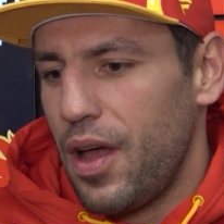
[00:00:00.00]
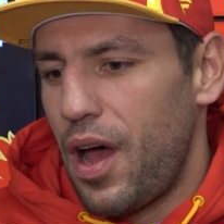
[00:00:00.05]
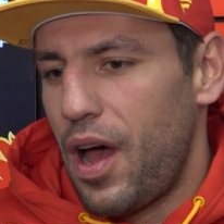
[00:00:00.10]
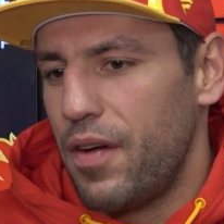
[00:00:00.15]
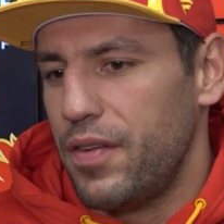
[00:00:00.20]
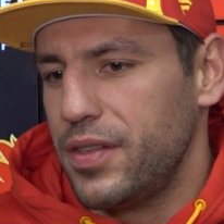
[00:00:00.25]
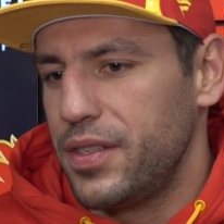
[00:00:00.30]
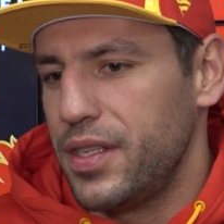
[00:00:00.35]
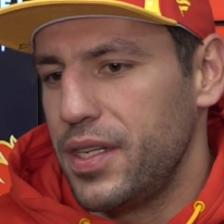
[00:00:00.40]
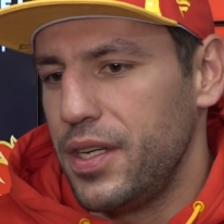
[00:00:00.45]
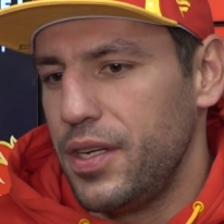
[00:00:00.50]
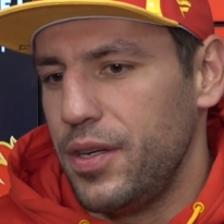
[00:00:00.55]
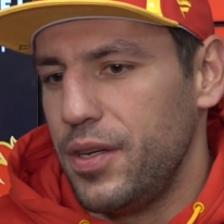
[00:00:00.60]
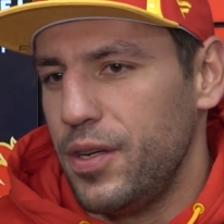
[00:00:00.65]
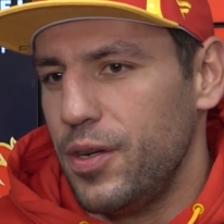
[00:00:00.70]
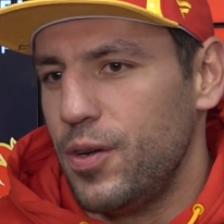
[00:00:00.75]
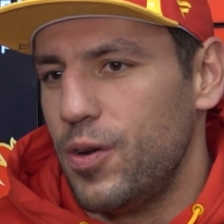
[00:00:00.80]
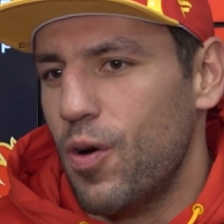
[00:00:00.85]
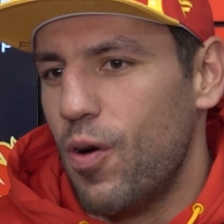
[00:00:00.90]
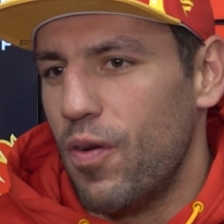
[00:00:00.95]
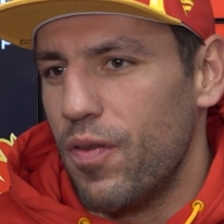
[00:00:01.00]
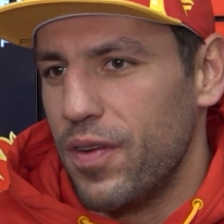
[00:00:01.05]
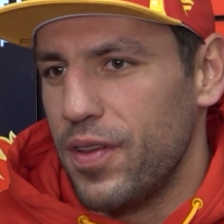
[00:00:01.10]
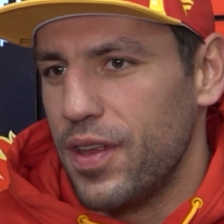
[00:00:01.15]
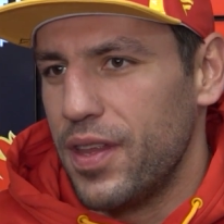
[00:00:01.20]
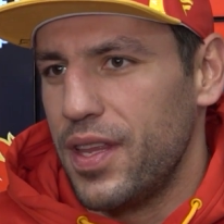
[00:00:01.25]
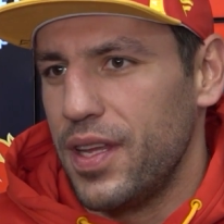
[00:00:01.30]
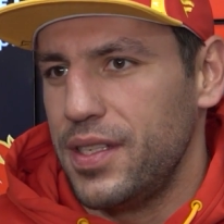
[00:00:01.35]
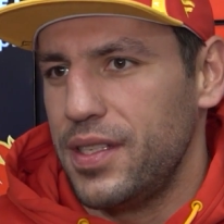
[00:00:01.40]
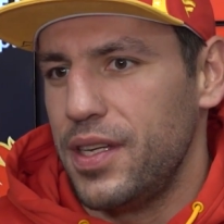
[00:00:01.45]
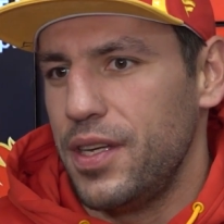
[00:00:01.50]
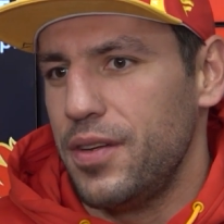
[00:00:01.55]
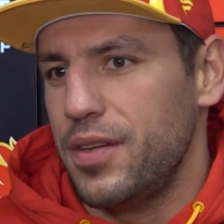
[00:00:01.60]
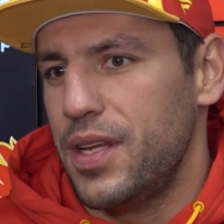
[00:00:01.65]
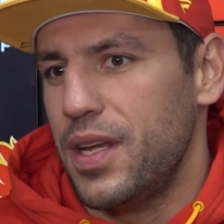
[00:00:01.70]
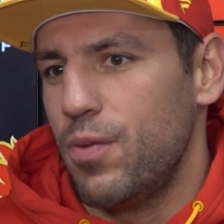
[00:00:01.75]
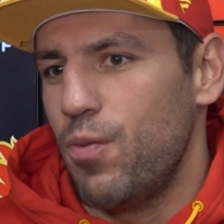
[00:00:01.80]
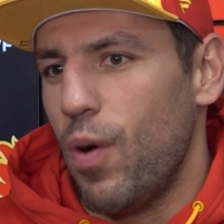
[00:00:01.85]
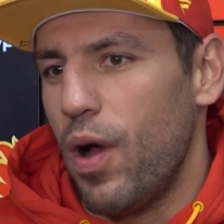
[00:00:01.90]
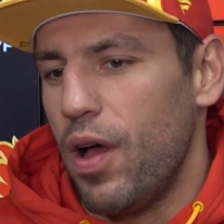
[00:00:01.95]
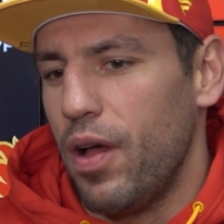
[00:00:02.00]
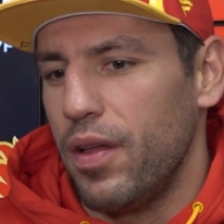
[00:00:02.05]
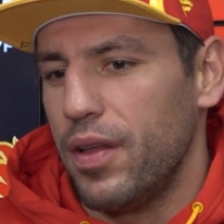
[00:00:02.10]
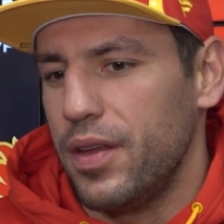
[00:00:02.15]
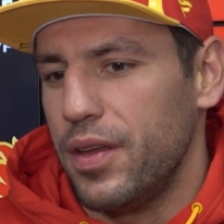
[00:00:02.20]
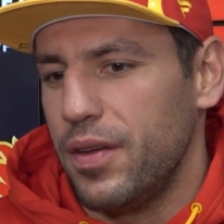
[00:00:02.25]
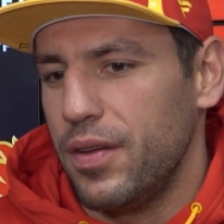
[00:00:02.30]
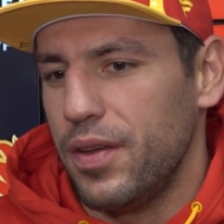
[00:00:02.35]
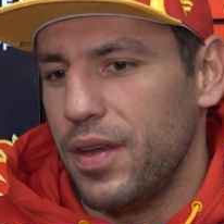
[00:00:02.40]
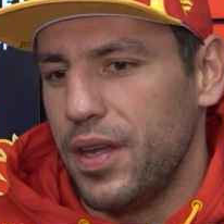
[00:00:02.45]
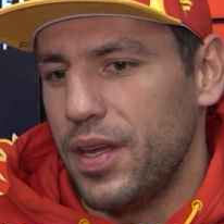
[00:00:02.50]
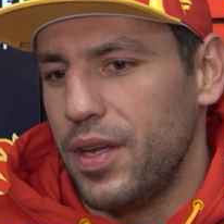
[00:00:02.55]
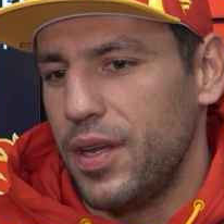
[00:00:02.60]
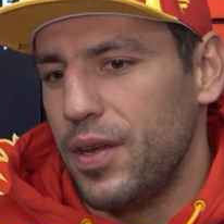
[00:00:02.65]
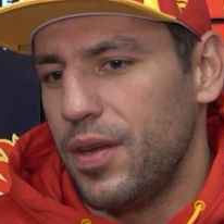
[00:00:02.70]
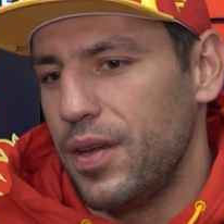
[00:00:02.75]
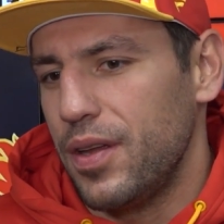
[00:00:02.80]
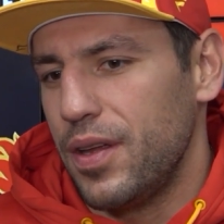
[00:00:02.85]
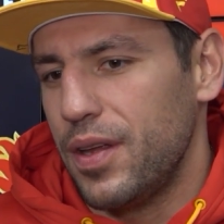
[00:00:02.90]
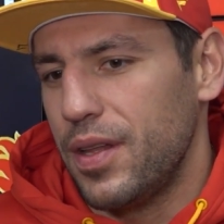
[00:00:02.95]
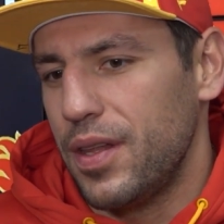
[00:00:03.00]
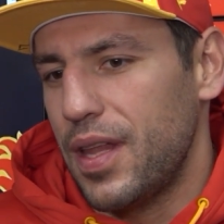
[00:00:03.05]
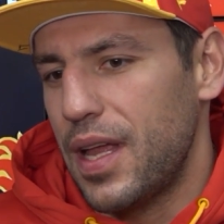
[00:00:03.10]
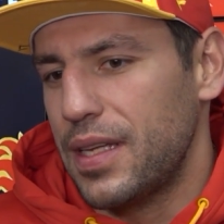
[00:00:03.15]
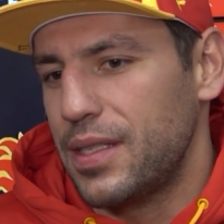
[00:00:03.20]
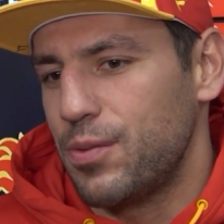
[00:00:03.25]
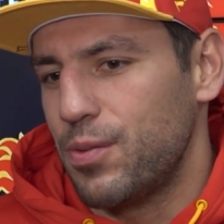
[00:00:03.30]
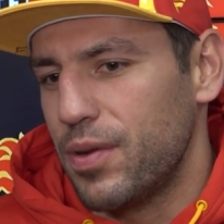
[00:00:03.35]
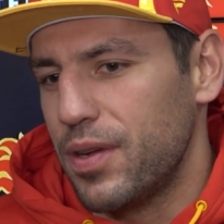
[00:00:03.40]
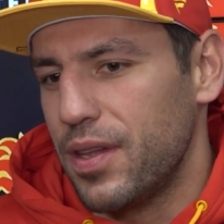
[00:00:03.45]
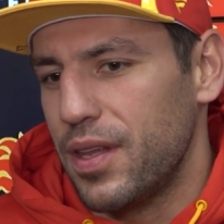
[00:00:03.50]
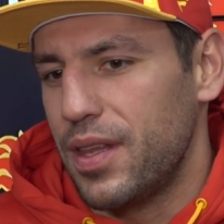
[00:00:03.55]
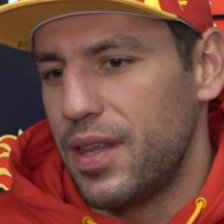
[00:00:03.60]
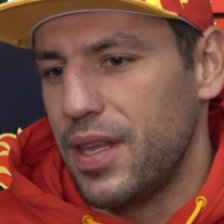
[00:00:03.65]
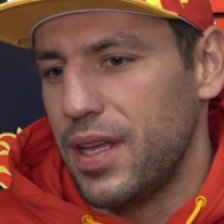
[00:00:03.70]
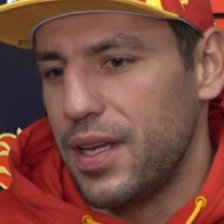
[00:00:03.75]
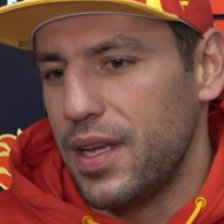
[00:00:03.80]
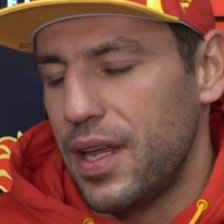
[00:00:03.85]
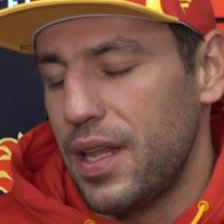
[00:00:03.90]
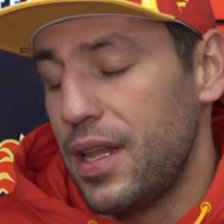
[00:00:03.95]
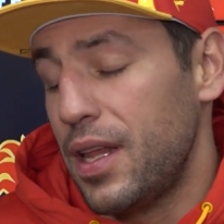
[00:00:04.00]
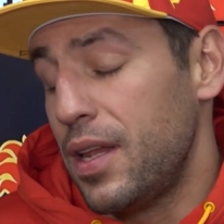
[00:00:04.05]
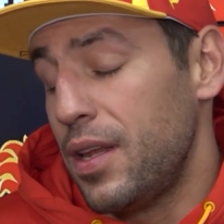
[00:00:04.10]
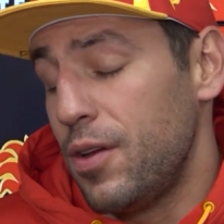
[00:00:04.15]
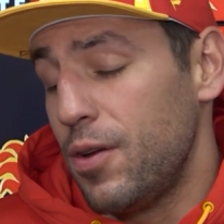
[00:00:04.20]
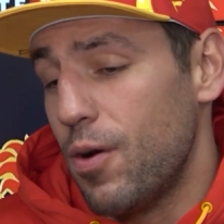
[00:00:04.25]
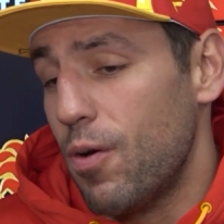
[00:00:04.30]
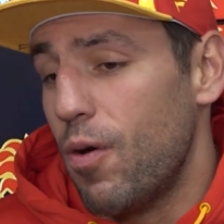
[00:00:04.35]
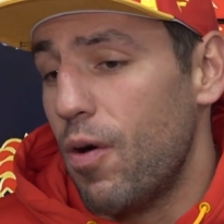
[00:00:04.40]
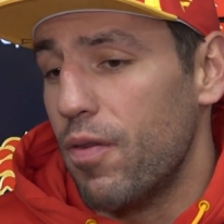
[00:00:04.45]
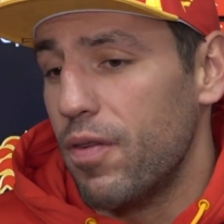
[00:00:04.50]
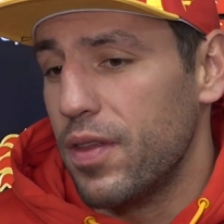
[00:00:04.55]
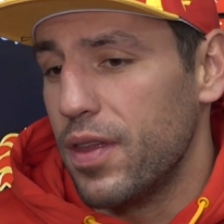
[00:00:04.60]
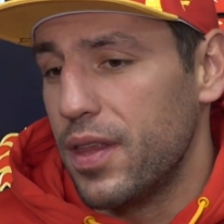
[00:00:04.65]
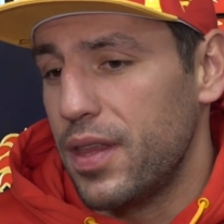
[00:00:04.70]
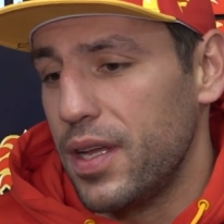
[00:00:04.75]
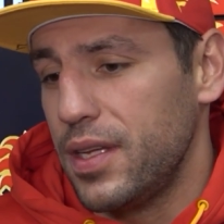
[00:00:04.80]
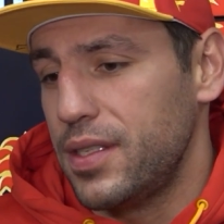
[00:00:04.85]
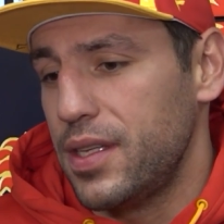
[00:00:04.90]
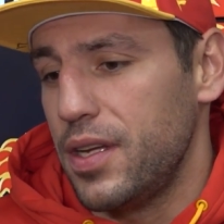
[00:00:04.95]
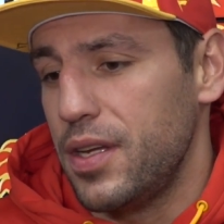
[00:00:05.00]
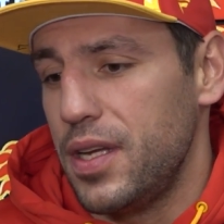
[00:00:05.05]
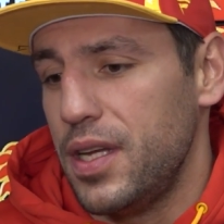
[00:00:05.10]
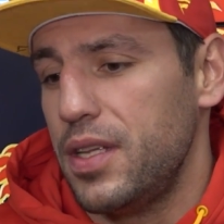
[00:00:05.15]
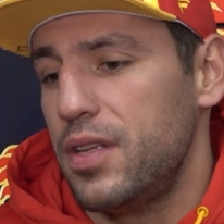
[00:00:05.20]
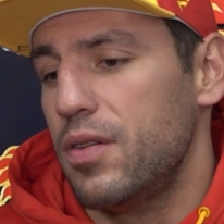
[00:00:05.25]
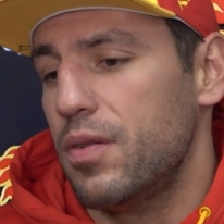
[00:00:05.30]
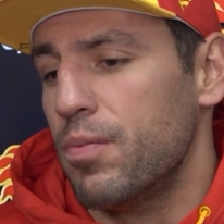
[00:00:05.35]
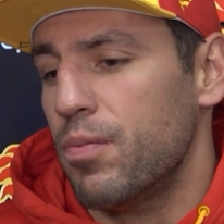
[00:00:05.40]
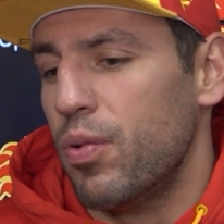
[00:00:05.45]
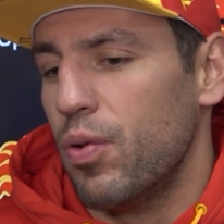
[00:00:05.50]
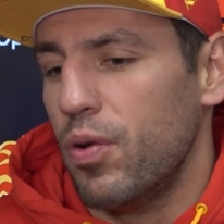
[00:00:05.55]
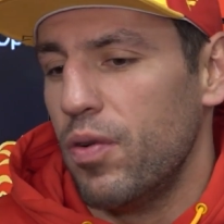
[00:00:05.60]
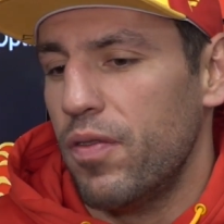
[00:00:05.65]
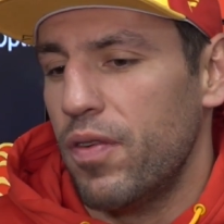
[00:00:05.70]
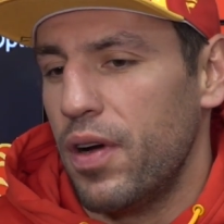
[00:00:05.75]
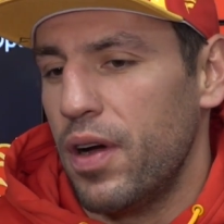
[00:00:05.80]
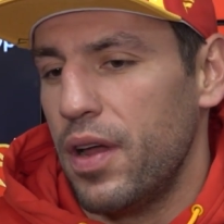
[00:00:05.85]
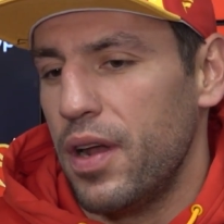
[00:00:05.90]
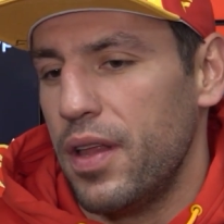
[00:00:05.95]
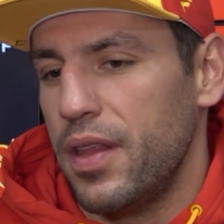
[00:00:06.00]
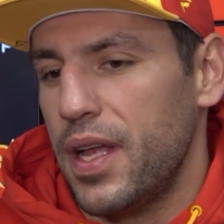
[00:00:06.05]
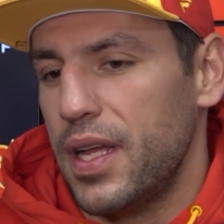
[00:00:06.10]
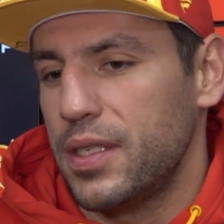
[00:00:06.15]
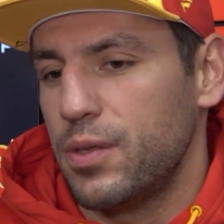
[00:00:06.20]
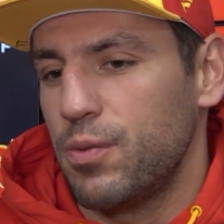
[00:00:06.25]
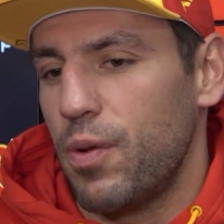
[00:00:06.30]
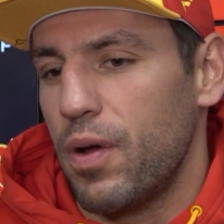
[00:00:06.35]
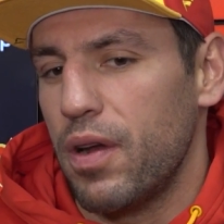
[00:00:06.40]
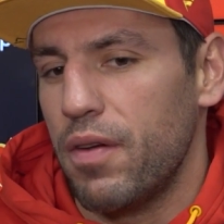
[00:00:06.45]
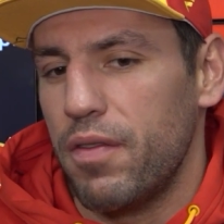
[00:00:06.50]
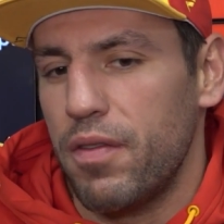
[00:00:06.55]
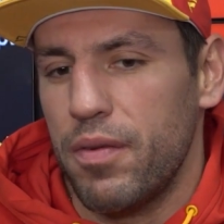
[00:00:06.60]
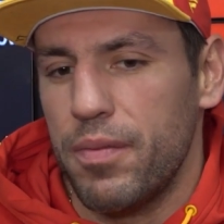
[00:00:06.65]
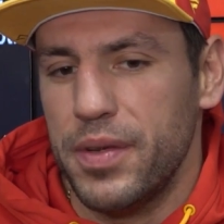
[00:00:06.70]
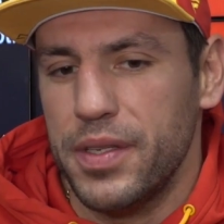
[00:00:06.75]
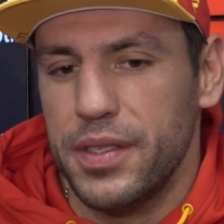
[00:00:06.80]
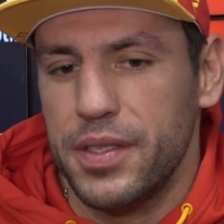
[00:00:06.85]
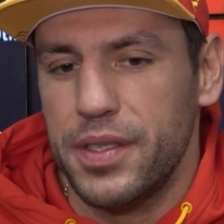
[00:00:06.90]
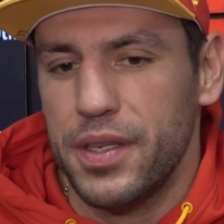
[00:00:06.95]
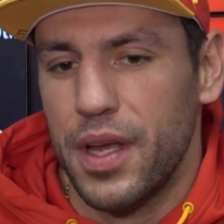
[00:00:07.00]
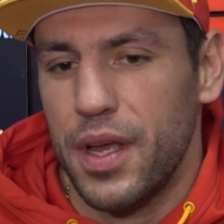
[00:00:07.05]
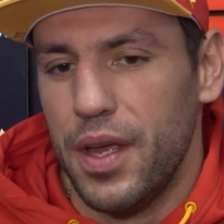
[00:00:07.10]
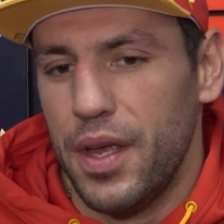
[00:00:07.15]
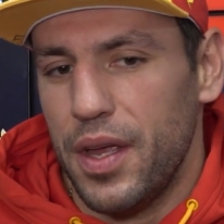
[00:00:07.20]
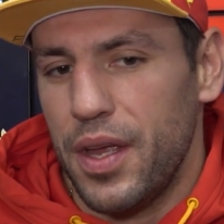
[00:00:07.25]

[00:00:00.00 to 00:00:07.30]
obviously you go over the things that you did well and you, you and that's one of the things and then you go over the things that you need to improve on and that's one of them is